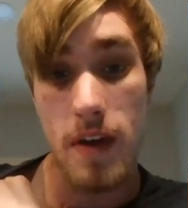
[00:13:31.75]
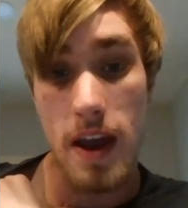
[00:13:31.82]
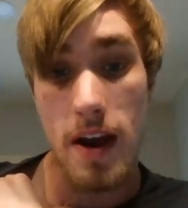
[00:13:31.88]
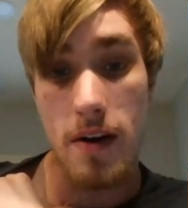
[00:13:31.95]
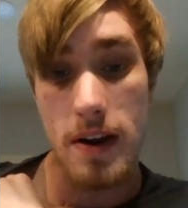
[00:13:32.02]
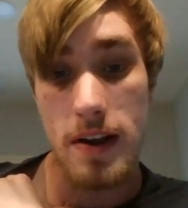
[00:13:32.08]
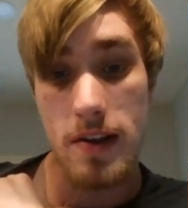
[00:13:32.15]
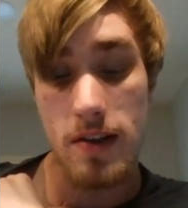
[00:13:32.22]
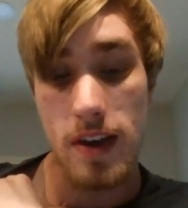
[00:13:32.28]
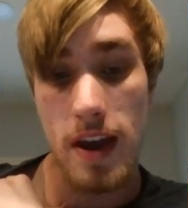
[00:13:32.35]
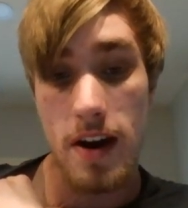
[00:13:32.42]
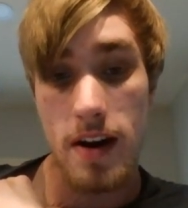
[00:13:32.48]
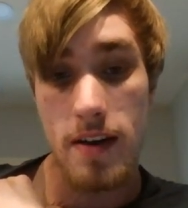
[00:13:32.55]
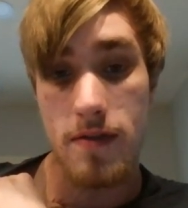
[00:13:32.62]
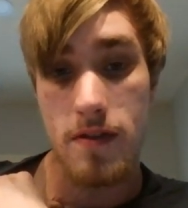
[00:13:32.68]
very
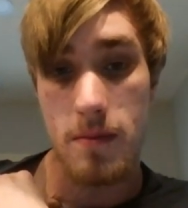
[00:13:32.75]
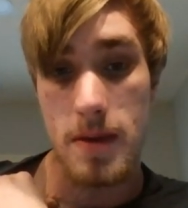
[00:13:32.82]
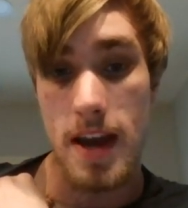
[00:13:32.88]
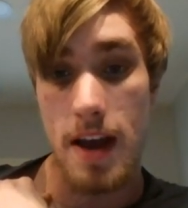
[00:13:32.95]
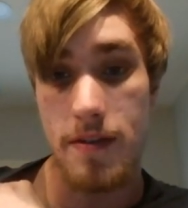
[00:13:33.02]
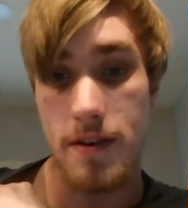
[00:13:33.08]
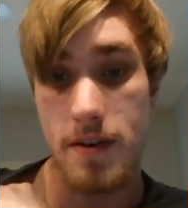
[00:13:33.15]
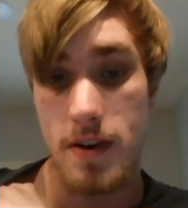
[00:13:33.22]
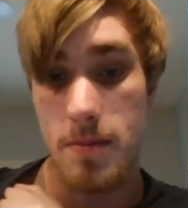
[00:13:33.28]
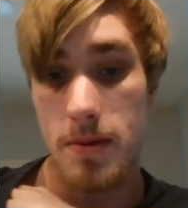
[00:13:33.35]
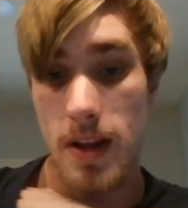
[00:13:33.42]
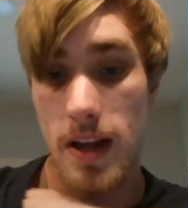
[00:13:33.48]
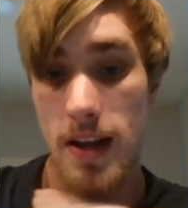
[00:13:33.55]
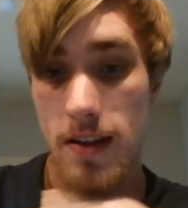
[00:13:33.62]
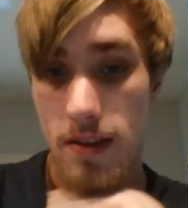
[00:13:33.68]
scary for me after he
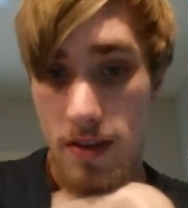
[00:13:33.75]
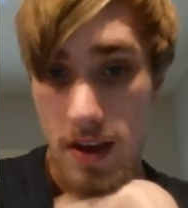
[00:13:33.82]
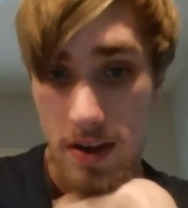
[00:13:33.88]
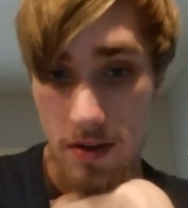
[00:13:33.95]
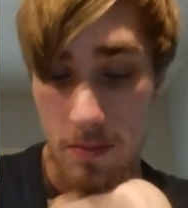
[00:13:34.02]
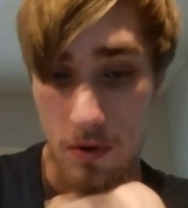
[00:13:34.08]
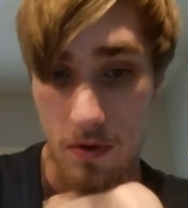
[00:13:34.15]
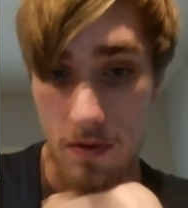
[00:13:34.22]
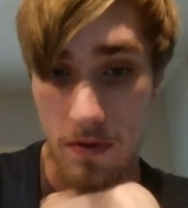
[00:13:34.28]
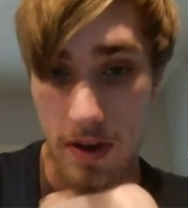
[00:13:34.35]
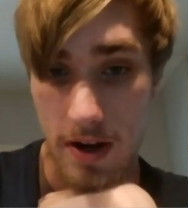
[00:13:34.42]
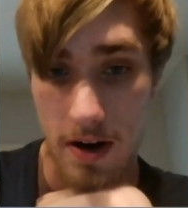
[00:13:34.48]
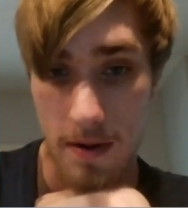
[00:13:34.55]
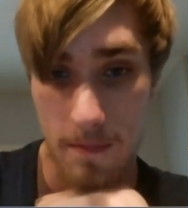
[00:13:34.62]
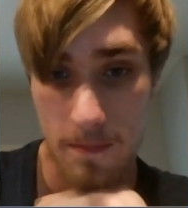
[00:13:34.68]
plays this move
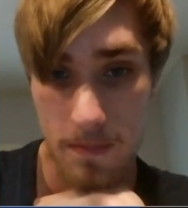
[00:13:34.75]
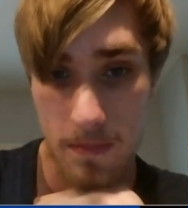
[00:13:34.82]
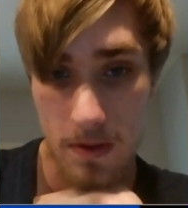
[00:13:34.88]
here.